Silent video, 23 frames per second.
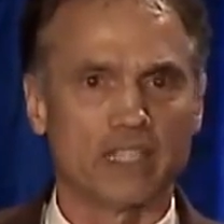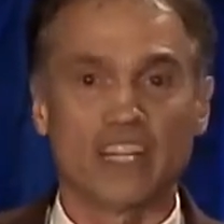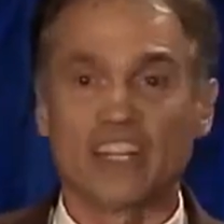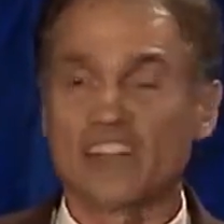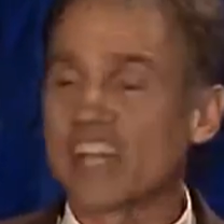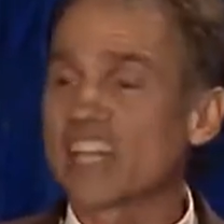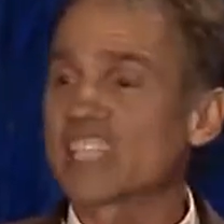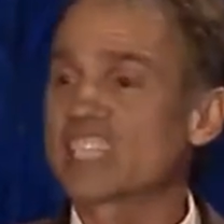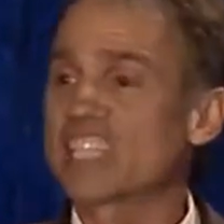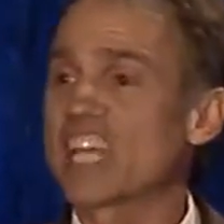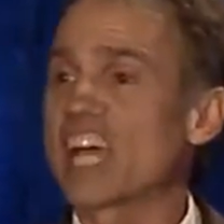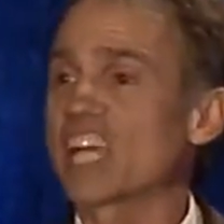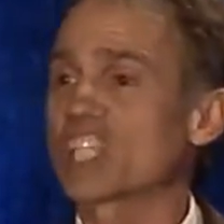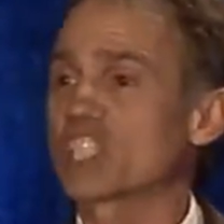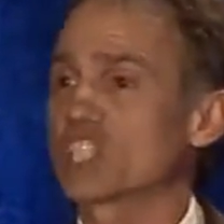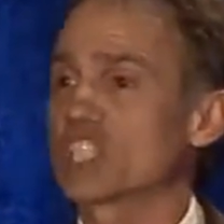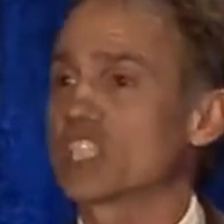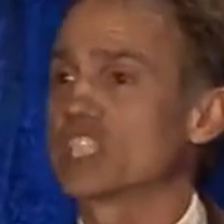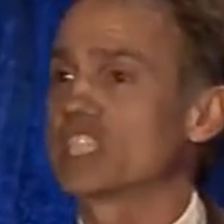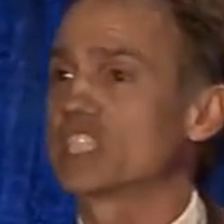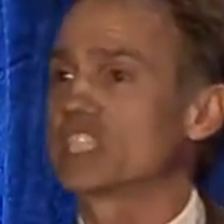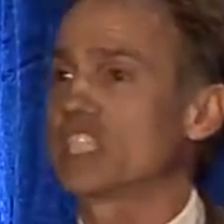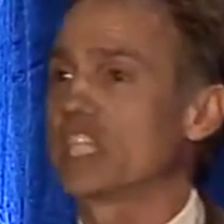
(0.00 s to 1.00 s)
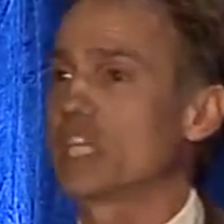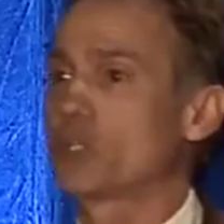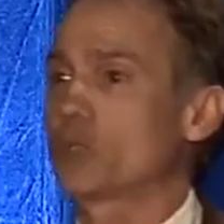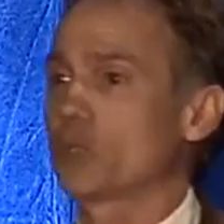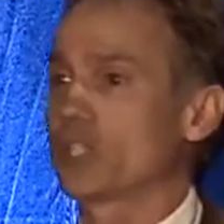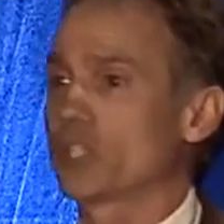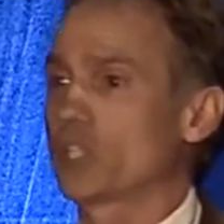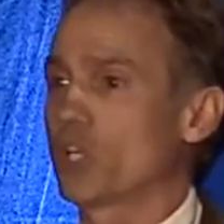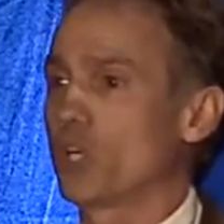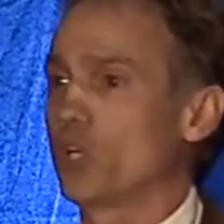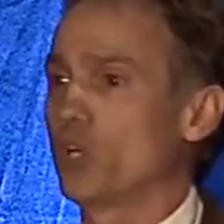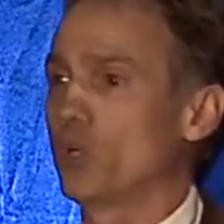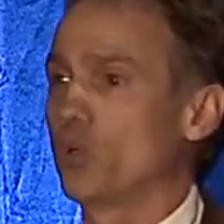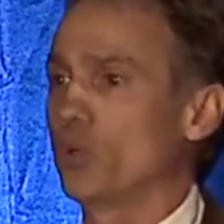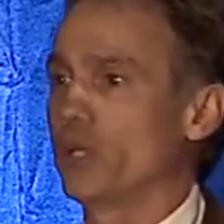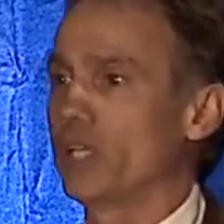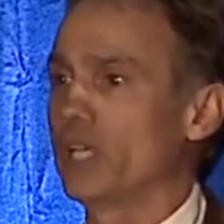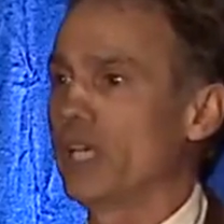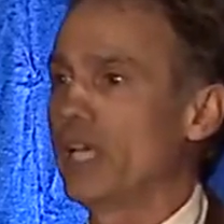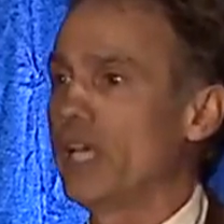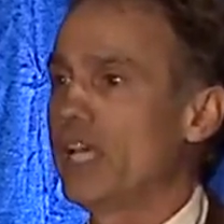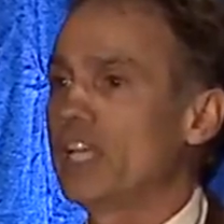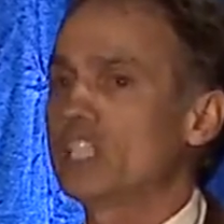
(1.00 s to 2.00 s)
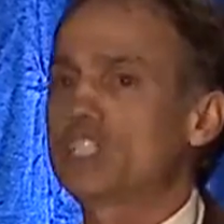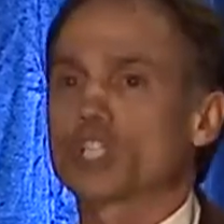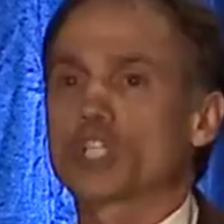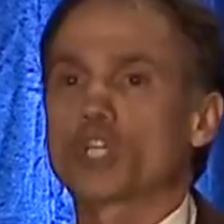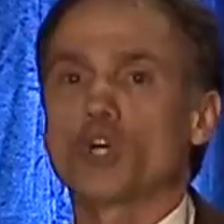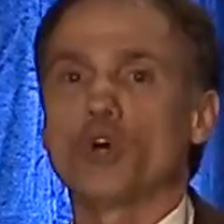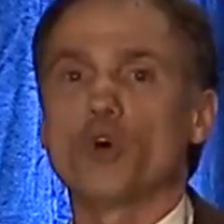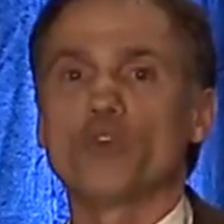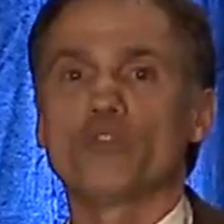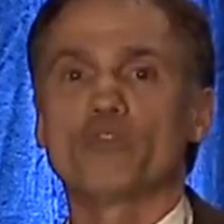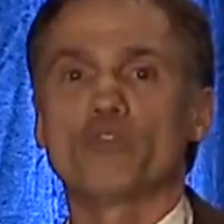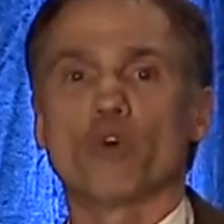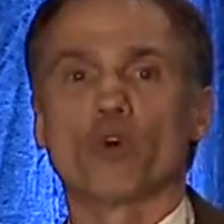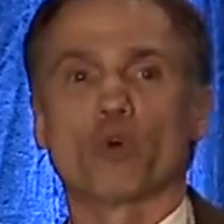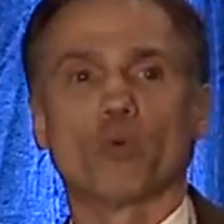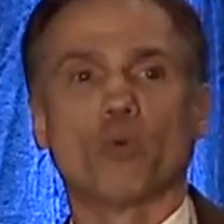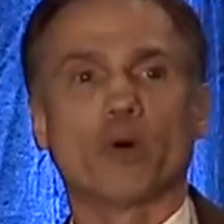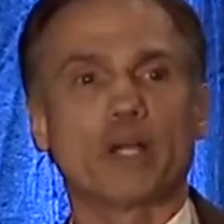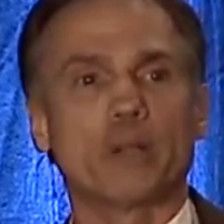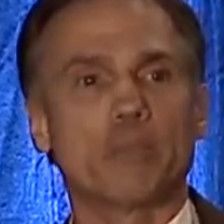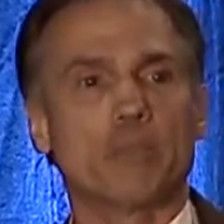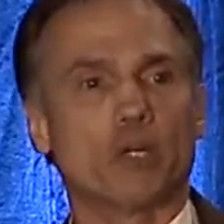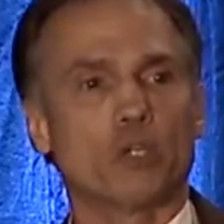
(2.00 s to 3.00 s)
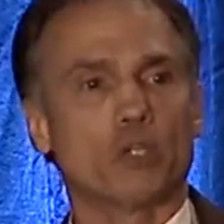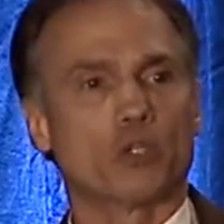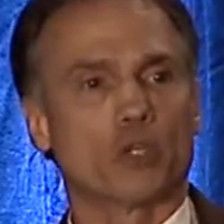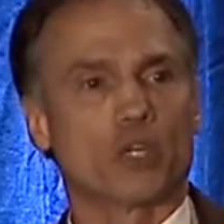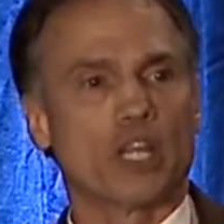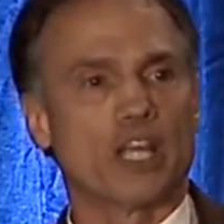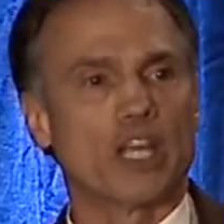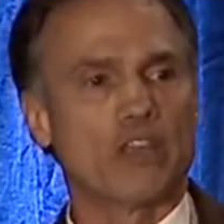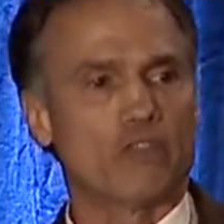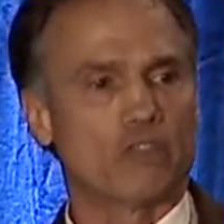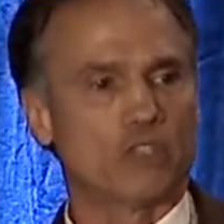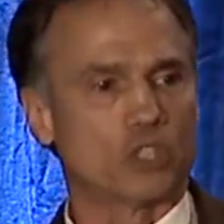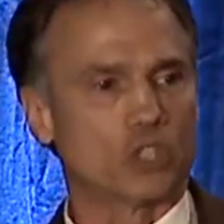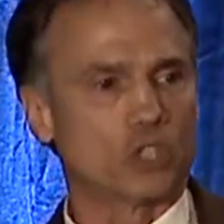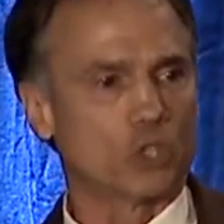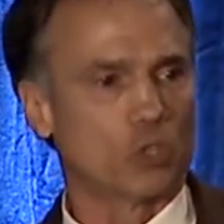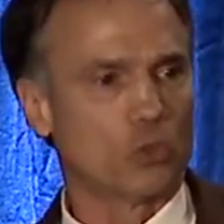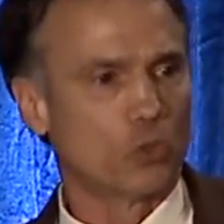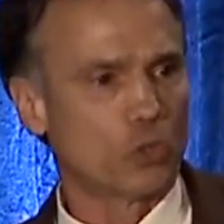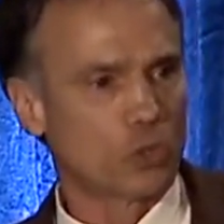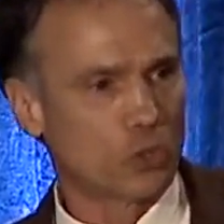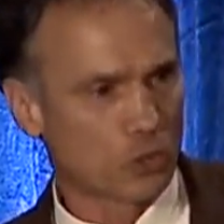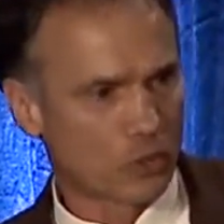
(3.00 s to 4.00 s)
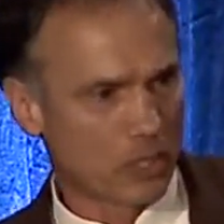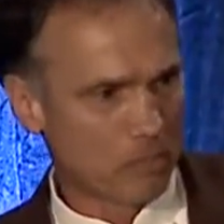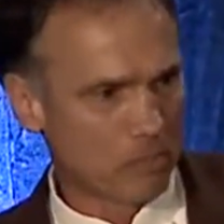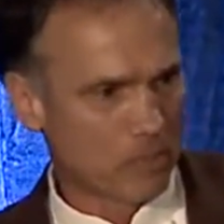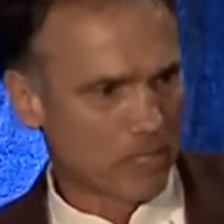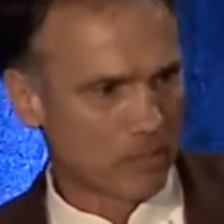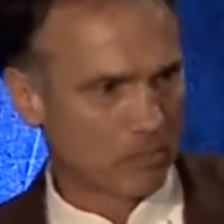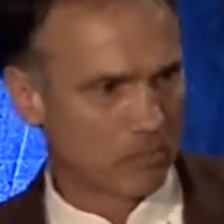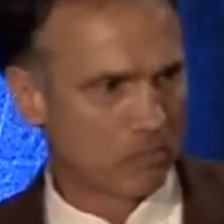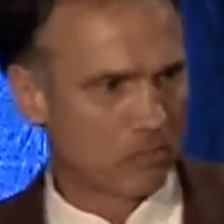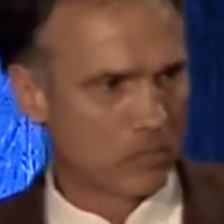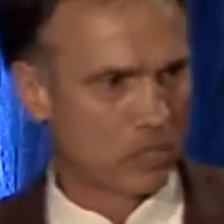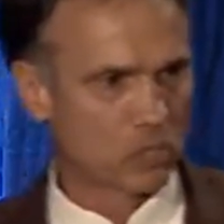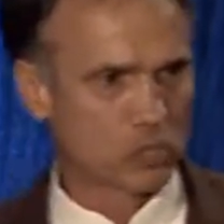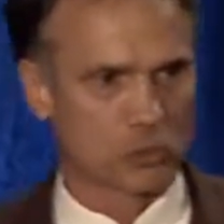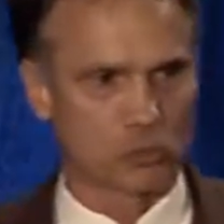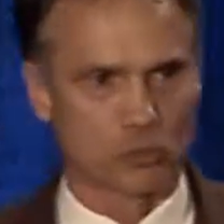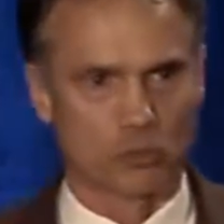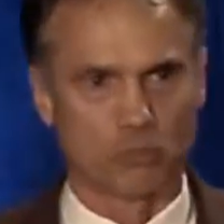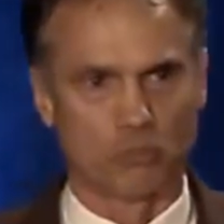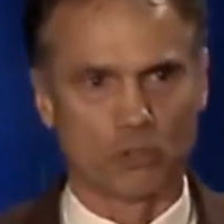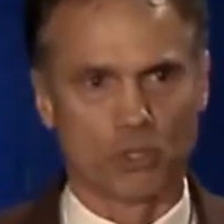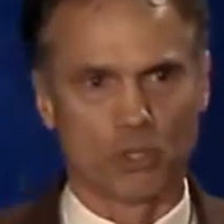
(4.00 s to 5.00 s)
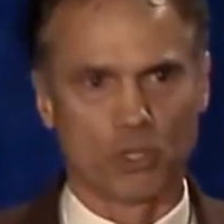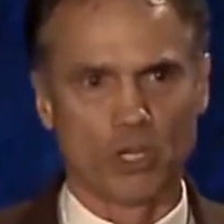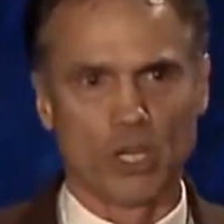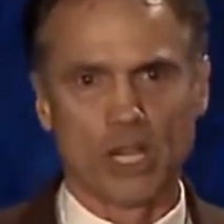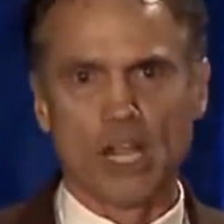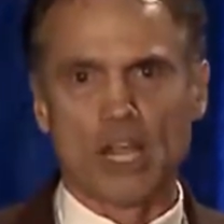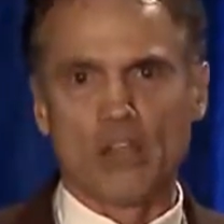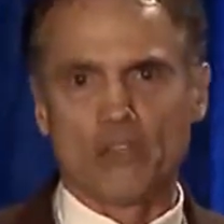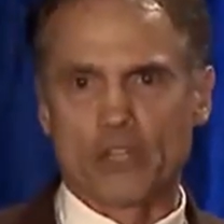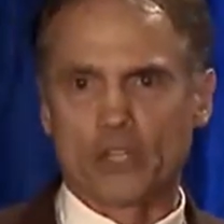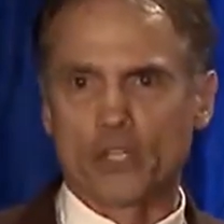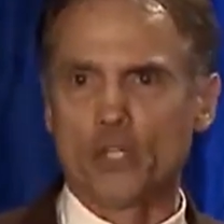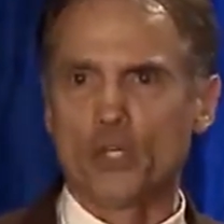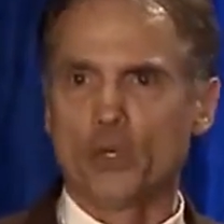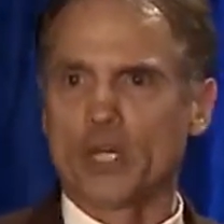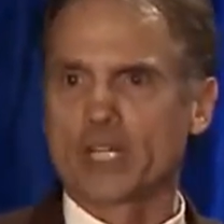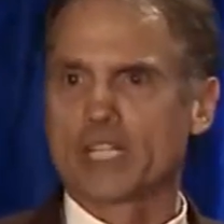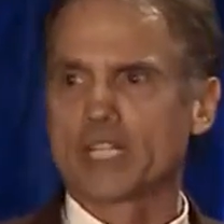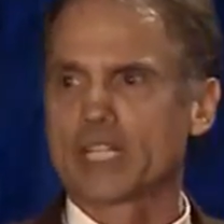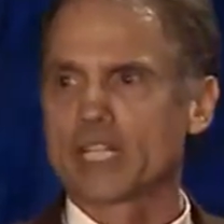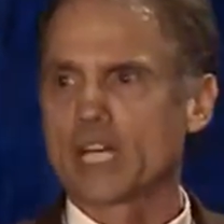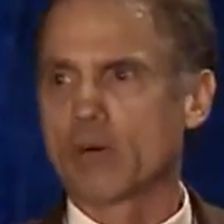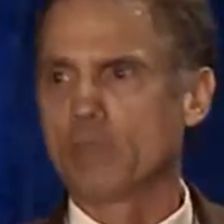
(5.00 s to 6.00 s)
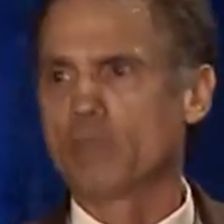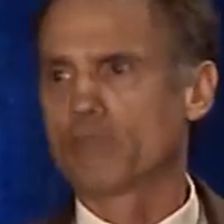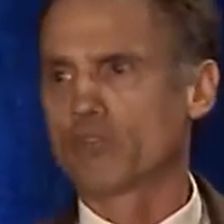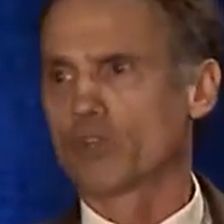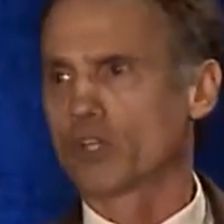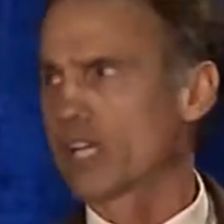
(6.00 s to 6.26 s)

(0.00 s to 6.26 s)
That's actually a secret code. It's a code for what about your life is so crummy and miserable that you had to come for